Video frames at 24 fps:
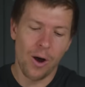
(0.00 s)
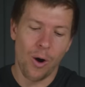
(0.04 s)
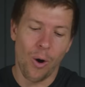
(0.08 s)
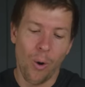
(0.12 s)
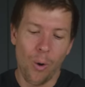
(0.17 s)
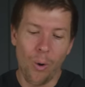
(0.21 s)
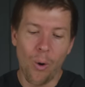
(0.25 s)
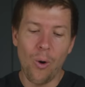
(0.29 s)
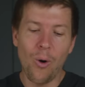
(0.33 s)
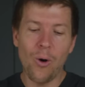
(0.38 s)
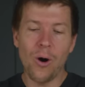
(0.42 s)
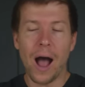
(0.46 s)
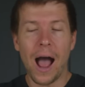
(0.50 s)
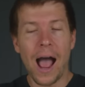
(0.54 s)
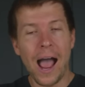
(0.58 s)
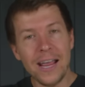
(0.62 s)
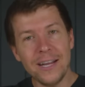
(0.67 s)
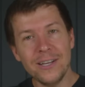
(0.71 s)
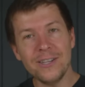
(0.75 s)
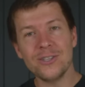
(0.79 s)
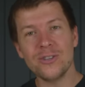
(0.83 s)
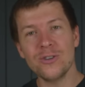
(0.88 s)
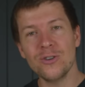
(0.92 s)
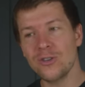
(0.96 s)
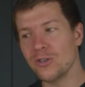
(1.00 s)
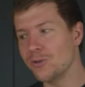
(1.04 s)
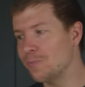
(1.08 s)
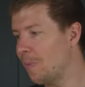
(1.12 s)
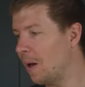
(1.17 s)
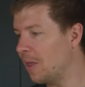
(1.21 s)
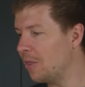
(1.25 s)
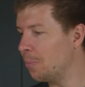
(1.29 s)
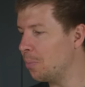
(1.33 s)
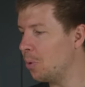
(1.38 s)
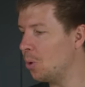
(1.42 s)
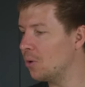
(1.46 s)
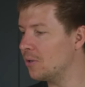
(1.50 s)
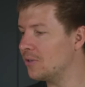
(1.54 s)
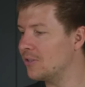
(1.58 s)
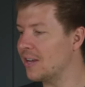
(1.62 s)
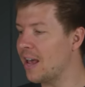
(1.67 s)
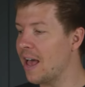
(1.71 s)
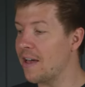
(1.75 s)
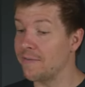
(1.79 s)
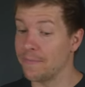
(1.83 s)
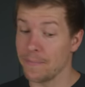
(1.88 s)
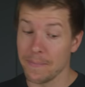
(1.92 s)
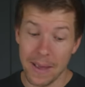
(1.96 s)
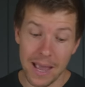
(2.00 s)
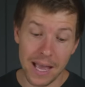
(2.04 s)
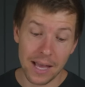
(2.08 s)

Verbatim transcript: all ASUS motherboards have